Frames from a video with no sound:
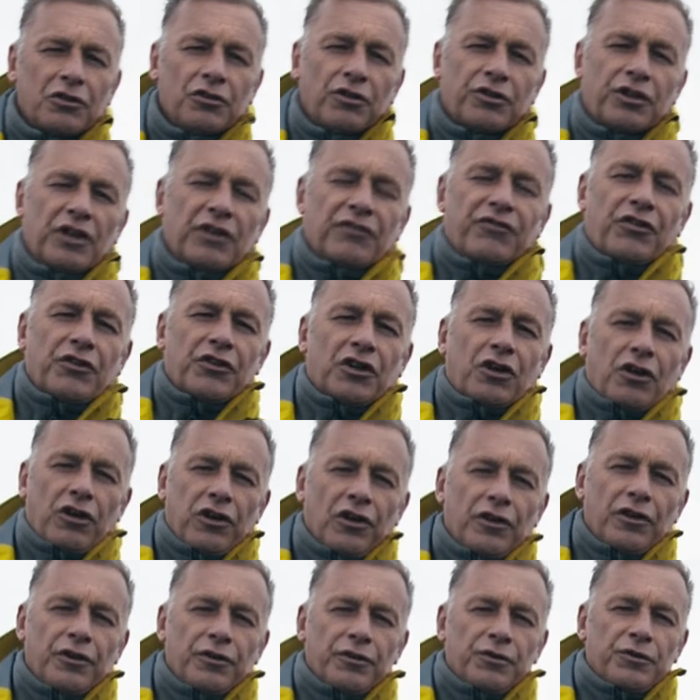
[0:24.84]
looking for the
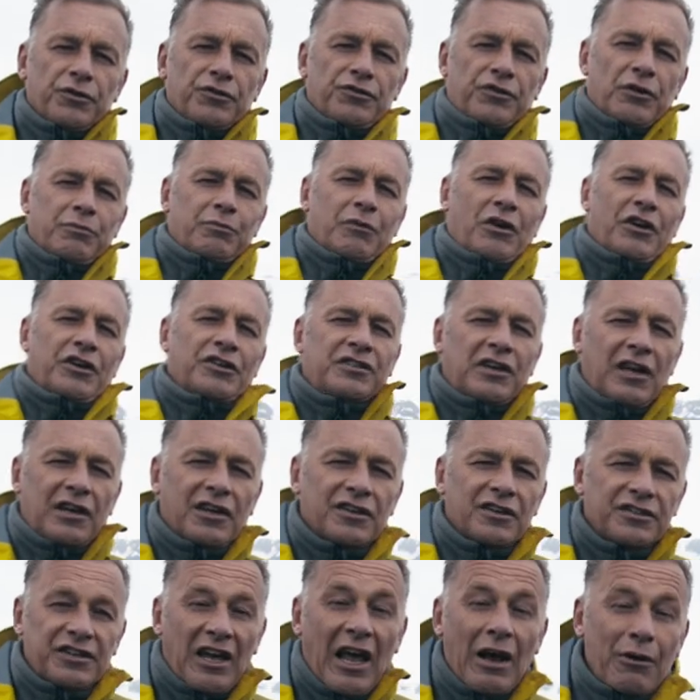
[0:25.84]
clues that might tell
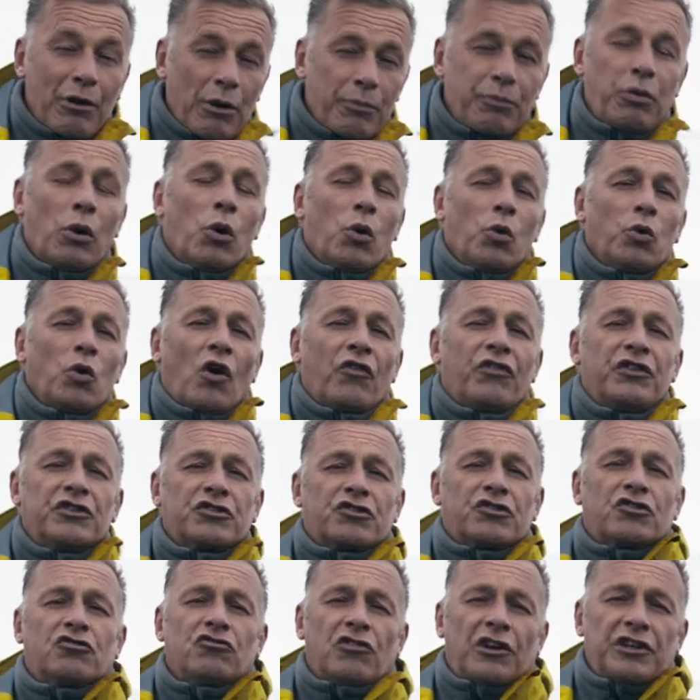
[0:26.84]
us how it pulled off
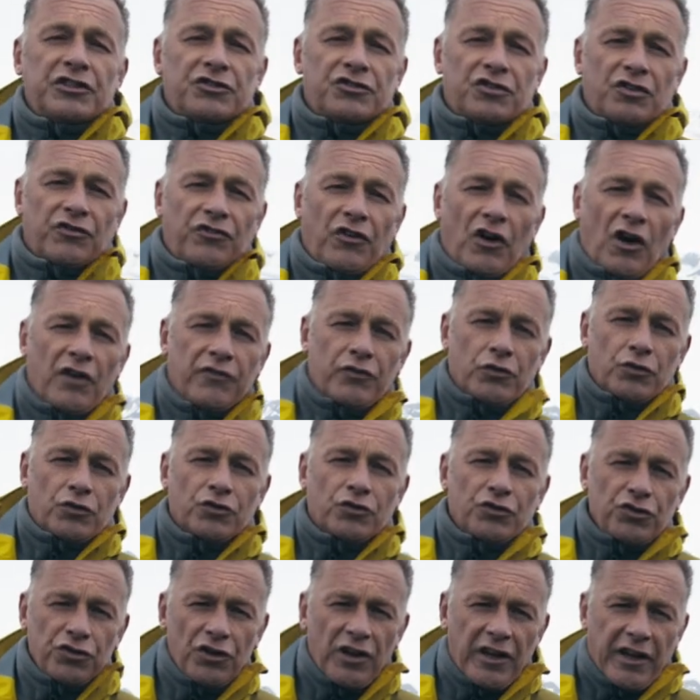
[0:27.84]
its great survival
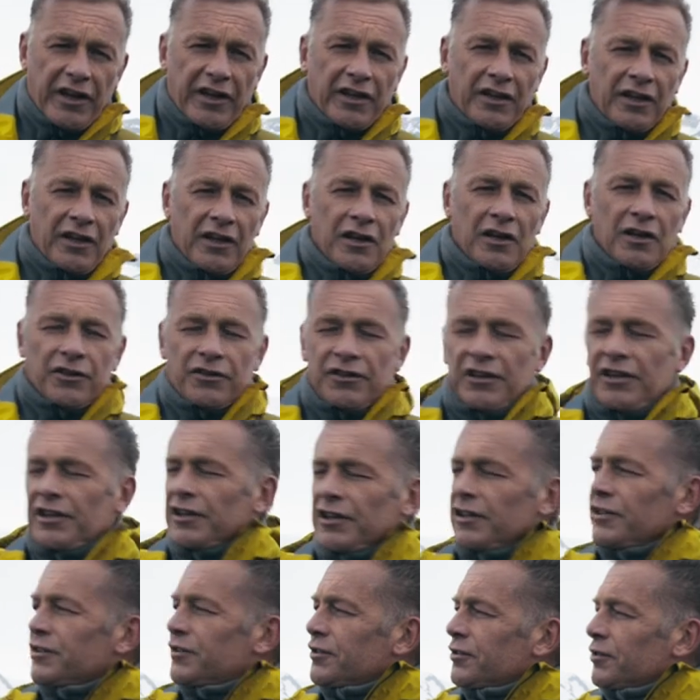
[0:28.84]
trick,
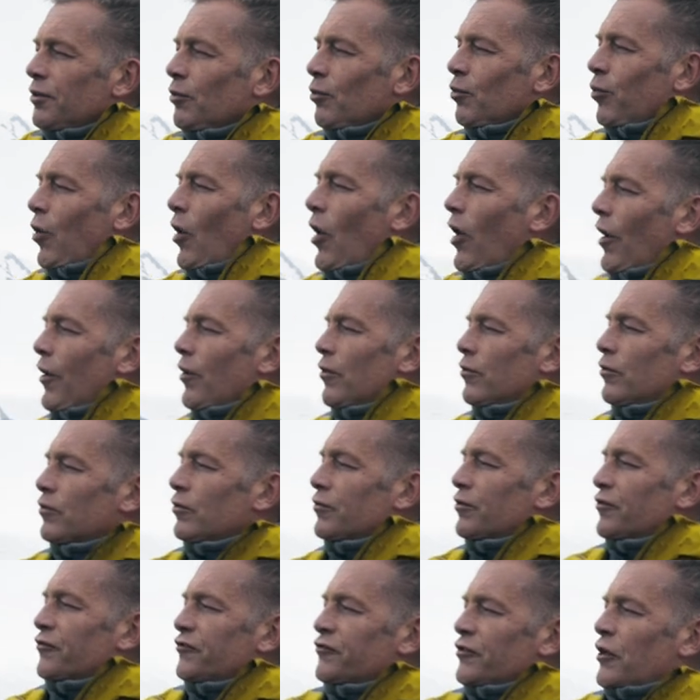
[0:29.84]
these wild,
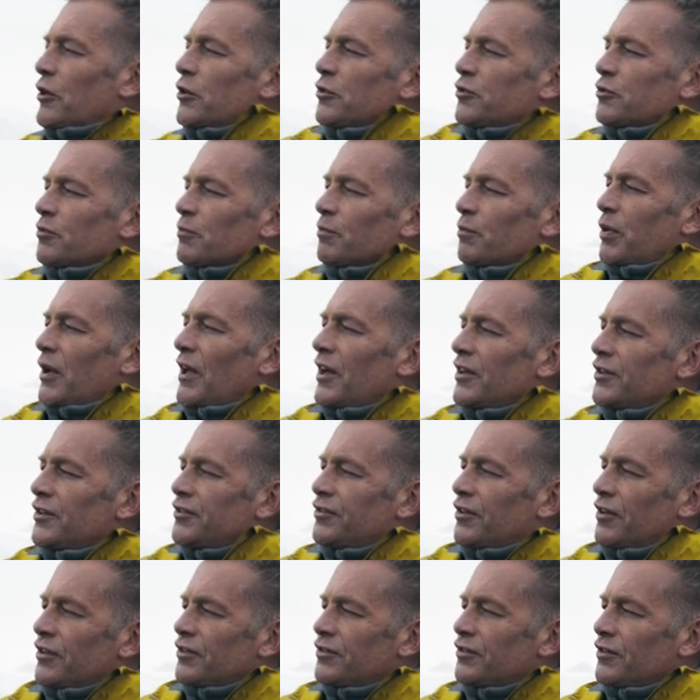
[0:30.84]
frozen
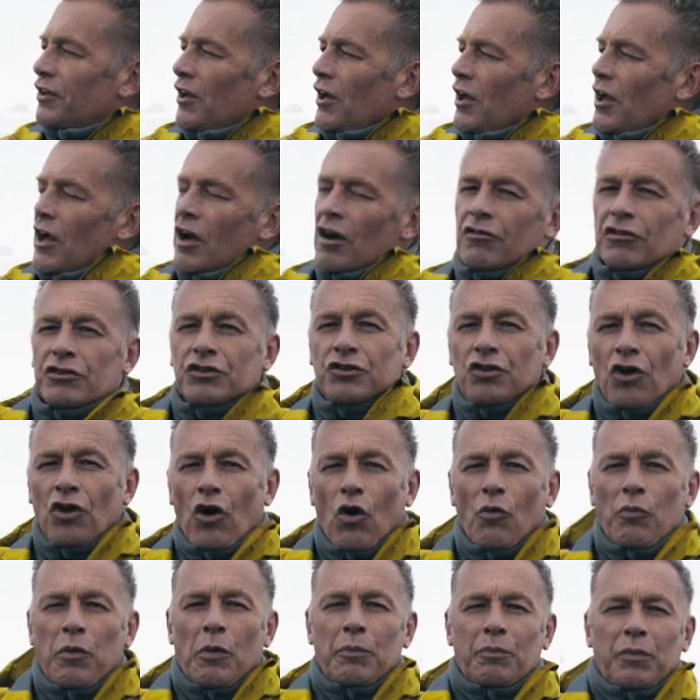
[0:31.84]
places are a
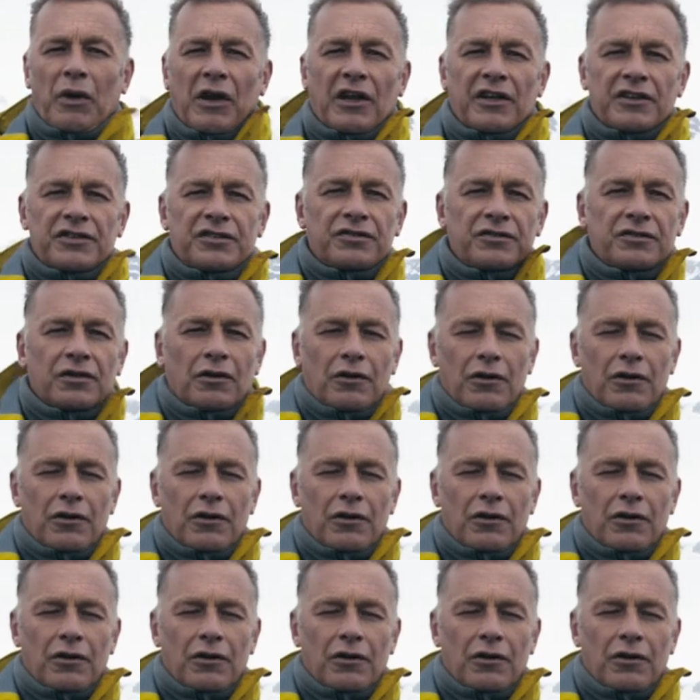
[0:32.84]
top place to